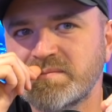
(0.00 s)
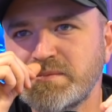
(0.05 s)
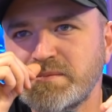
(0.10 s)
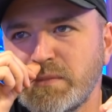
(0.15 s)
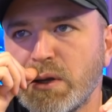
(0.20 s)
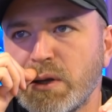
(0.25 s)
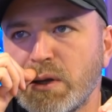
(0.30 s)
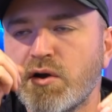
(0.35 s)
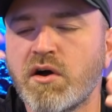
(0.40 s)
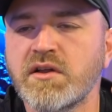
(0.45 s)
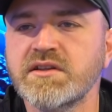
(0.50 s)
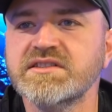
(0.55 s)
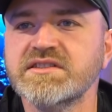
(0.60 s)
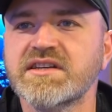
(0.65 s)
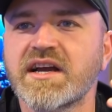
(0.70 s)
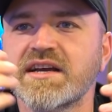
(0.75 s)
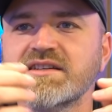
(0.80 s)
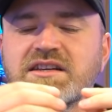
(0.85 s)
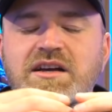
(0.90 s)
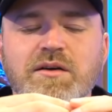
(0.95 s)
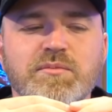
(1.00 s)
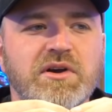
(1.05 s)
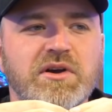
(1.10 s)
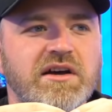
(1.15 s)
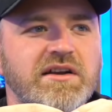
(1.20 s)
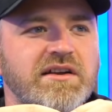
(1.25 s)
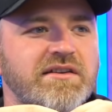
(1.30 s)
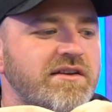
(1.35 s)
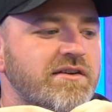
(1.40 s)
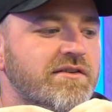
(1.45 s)
Call these guys up,
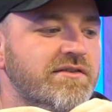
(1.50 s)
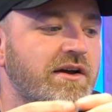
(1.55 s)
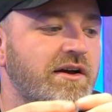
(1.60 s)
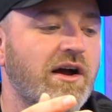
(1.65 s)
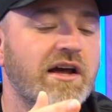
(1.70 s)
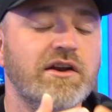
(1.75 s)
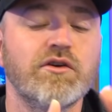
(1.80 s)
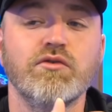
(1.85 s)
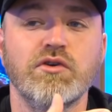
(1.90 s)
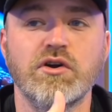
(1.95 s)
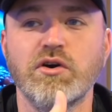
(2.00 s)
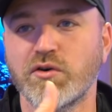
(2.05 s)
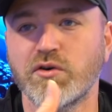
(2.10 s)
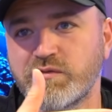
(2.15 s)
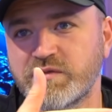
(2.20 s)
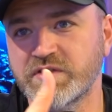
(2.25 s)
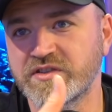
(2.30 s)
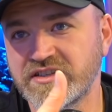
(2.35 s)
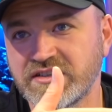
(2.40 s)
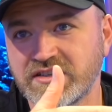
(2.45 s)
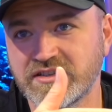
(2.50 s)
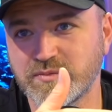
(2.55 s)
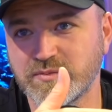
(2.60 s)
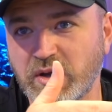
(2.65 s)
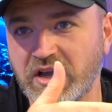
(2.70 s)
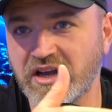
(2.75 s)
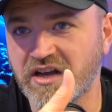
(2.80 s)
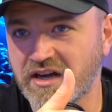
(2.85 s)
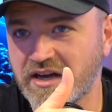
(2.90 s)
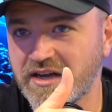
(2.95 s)
cut a deal. Now I don't know if a deal has
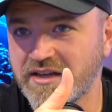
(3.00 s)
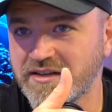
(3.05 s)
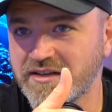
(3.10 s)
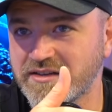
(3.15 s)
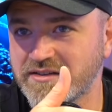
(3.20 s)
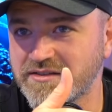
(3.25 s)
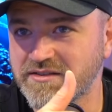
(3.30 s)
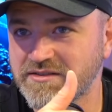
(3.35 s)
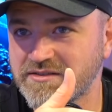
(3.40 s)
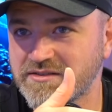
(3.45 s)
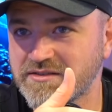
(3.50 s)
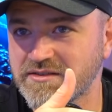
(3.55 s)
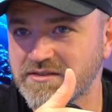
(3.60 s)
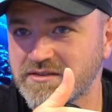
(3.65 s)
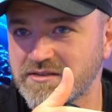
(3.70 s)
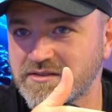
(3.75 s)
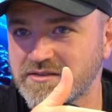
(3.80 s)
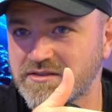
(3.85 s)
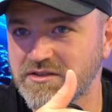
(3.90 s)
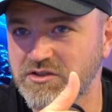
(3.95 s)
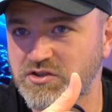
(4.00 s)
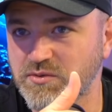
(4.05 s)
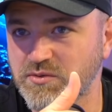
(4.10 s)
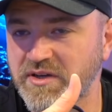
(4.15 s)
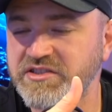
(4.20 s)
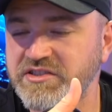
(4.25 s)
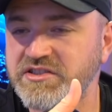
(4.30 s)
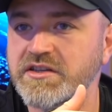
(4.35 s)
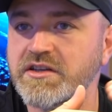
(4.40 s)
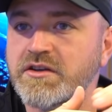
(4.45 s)
been cut in this
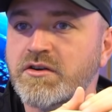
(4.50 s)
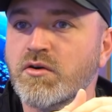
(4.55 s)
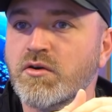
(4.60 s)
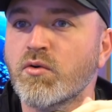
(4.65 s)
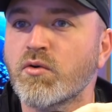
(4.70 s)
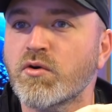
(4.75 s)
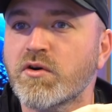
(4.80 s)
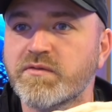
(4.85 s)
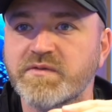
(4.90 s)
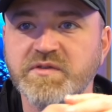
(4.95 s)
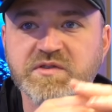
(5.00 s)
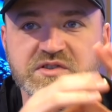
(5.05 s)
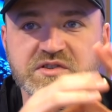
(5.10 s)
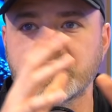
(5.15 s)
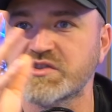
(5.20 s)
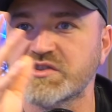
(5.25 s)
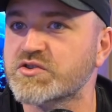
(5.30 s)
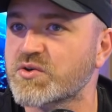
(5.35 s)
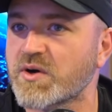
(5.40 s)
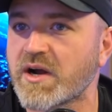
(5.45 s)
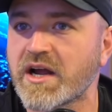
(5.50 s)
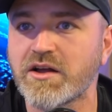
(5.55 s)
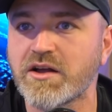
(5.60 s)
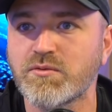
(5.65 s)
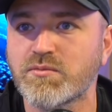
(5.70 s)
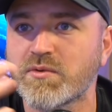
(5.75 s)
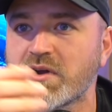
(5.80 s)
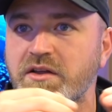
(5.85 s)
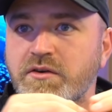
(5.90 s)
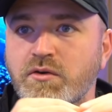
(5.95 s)
situation here, or if it's just a trial
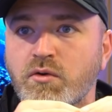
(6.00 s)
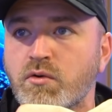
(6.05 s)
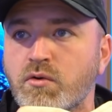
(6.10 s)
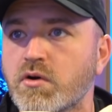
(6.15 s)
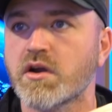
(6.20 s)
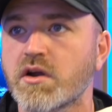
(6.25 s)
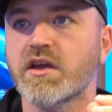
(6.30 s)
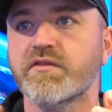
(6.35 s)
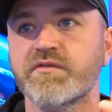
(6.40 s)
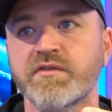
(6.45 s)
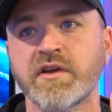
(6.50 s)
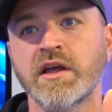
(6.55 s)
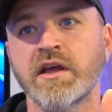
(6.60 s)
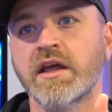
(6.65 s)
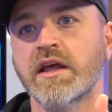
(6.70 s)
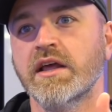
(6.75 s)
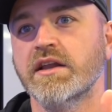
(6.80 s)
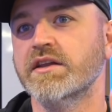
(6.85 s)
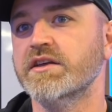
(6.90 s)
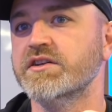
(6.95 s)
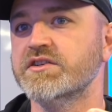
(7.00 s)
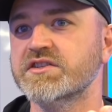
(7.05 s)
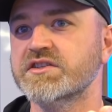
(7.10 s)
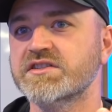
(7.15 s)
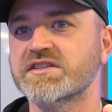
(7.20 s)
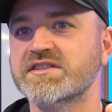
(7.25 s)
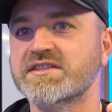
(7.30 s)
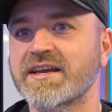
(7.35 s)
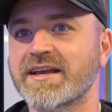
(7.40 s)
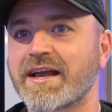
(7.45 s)
run, or if Ninja's
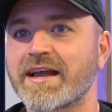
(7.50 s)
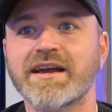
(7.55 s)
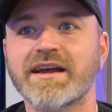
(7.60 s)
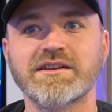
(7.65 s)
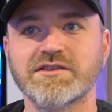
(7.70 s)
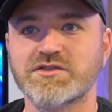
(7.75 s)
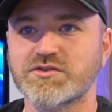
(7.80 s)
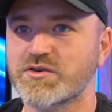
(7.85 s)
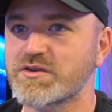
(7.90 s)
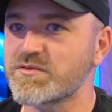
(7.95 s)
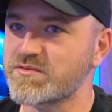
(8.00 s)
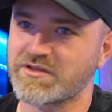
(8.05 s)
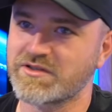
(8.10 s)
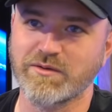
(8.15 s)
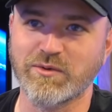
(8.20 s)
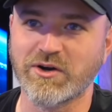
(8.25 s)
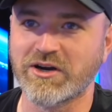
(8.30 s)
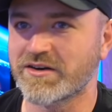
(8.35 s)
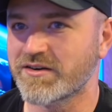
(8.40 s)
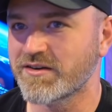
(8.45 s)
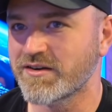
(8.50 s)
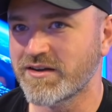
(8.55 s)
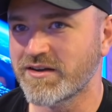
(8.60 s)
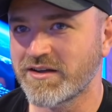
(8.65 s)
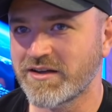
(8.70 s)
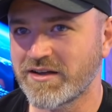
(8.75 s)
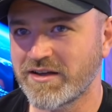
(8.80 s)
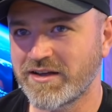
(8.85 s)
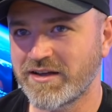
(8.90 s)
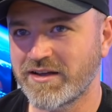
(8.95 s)
just saying, "I got to stream somewhere,"
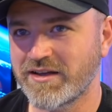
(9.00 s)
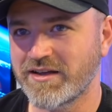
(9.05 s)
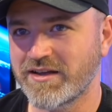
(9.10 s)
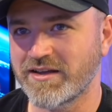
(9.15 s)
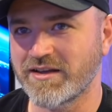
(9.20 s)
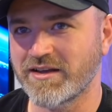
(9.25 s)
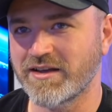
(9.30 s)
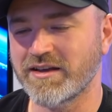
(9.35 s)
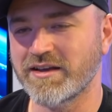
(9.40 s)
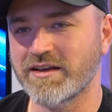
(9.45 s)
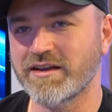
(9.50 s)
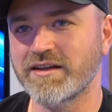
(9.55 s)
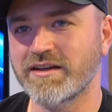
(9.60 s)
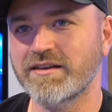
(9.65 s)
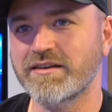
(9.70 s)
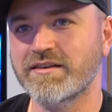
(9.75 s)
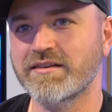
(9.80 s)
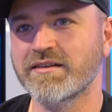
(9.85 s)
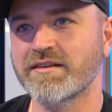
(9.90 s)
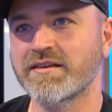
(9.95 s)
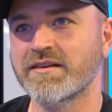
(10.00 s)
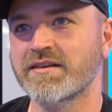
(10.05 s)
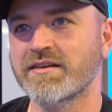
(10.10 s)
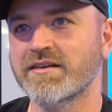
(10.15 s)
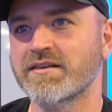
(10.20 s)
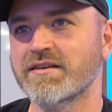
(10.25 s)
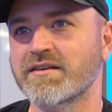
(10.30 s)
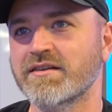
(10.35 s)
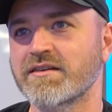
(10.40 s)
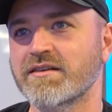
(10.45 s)
mm. and
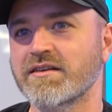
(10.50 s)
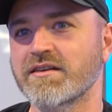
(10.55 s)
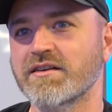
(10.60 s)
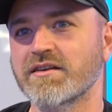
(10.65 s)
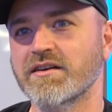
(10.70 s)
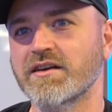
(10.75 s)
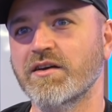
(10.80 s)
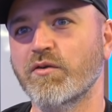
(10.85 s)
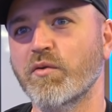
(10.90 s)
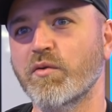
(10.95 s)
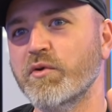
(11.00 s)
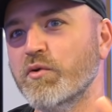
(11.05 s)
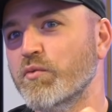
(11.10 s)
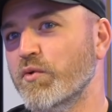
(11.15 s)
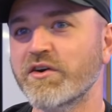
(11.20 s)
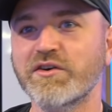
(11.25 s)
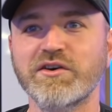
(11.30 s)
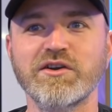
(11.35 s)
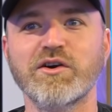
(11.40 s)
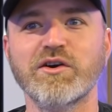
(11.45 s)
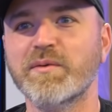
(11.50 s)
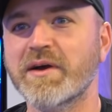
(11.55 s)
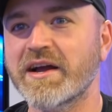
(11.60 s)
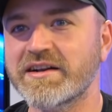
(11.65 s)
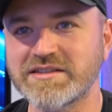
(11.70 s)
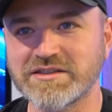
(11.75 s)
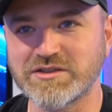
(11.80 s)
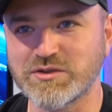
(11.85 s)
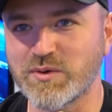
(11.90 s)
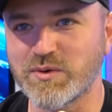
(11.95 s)
it would be weird to go back
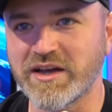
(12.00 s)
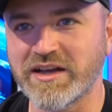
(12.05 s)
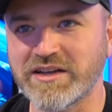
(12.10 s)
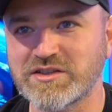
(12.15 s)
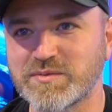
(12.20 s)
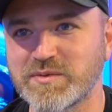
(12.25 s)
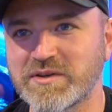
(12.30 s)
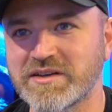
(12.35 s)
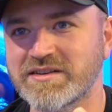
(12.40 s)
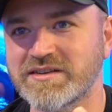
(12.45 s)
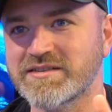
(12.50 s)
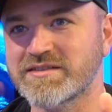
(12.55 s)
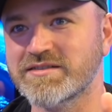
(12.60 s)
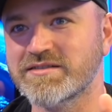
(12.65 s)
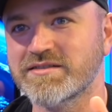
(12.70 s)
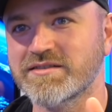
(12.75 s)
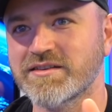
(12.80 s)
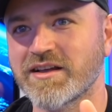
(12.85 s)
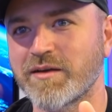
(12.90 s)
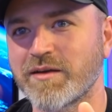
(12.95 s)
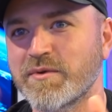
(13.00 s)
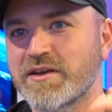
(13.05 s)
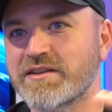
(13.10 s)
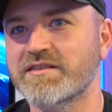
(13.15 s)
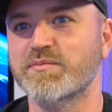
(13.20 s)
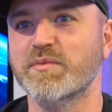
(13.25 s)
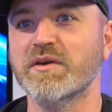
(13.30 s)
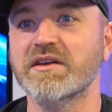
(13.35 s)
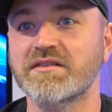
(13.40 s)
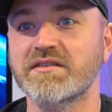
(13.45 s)
to Twitch because I made
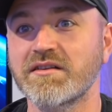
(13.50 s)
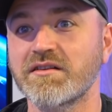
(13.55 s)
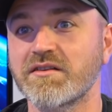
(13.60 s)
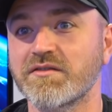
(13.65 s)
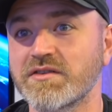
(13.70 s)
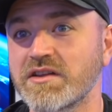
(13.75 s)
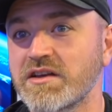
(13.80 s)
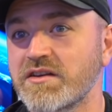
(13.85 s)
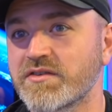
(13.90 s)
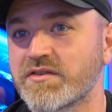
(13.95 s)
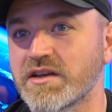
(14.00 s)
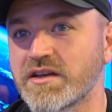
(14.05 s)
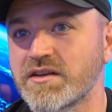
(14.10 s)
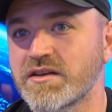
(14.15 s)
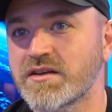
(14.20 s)
this big deal of leaving.